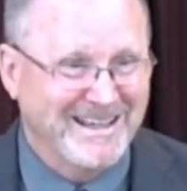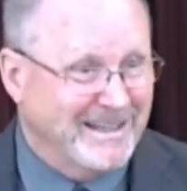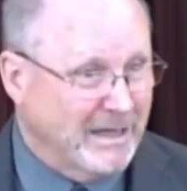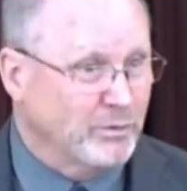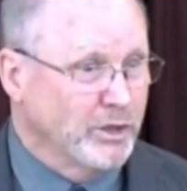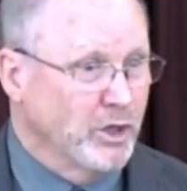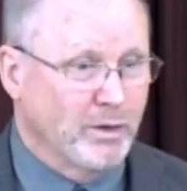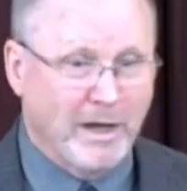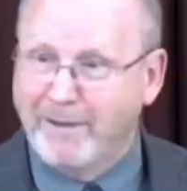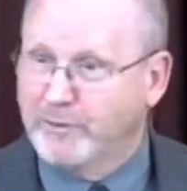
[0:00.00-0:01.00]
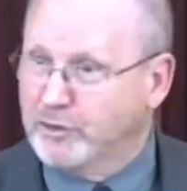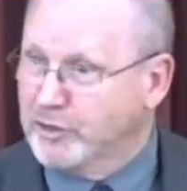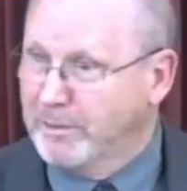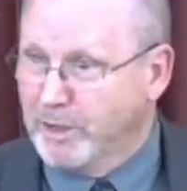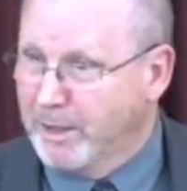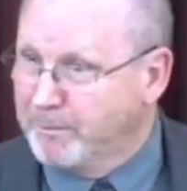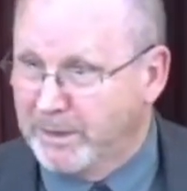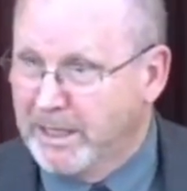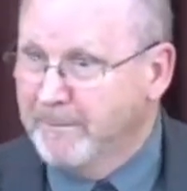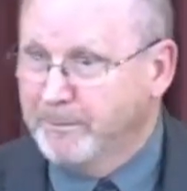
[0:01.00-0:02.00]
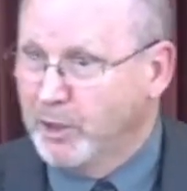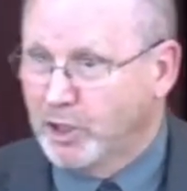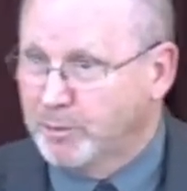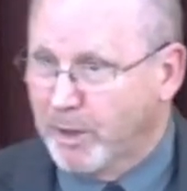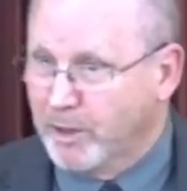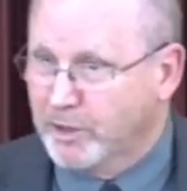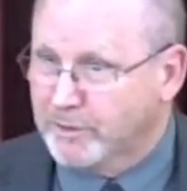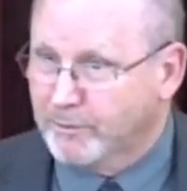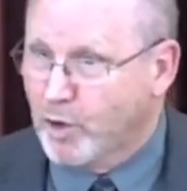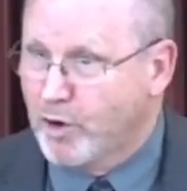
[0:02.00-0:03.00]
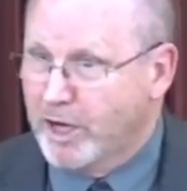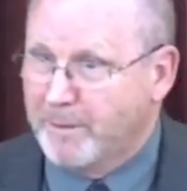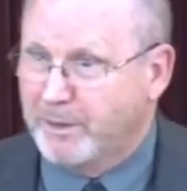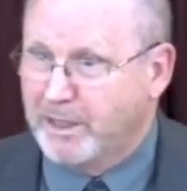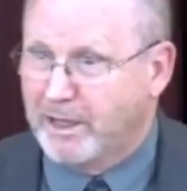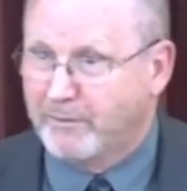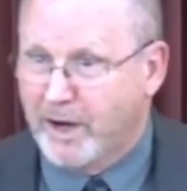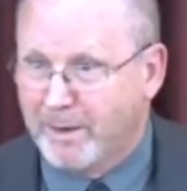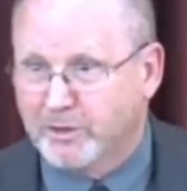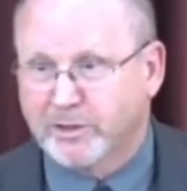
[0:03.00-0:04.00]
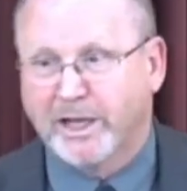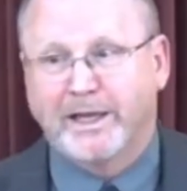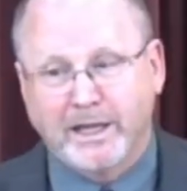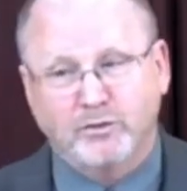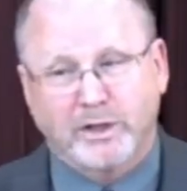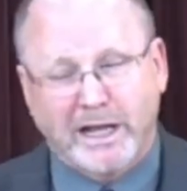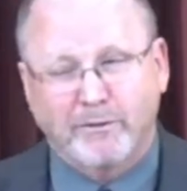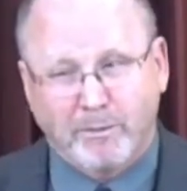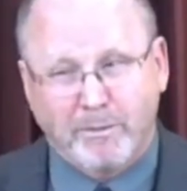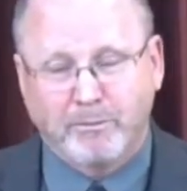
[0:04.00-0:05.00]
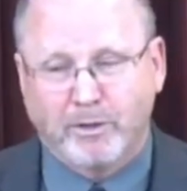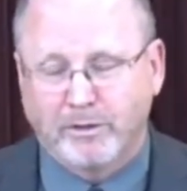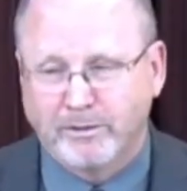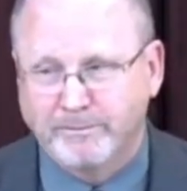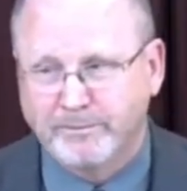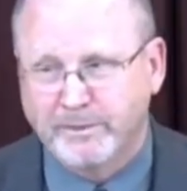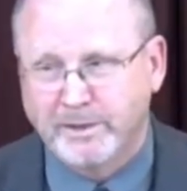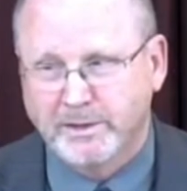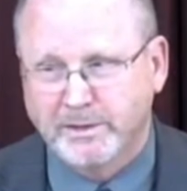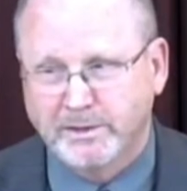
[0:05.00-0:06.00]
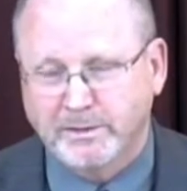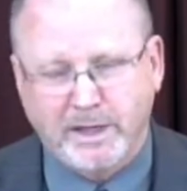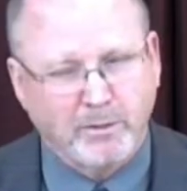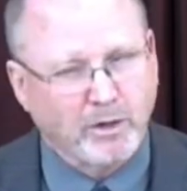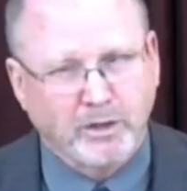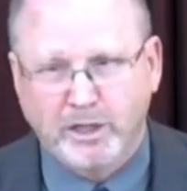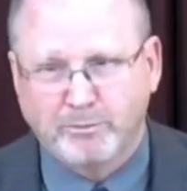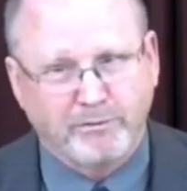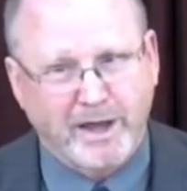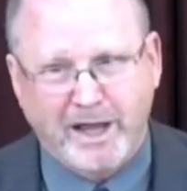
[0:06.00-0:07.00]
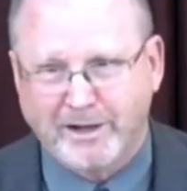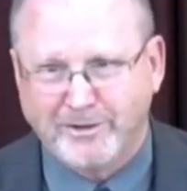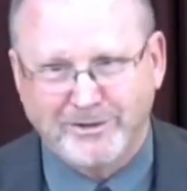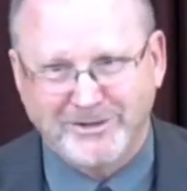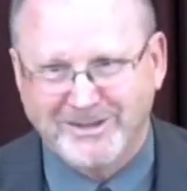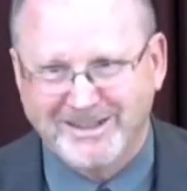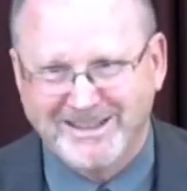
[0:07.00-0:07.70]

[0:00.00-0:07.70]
And that's when your life is summed up and the experience of growing up in that environment say, here's what I remember. They were good providers.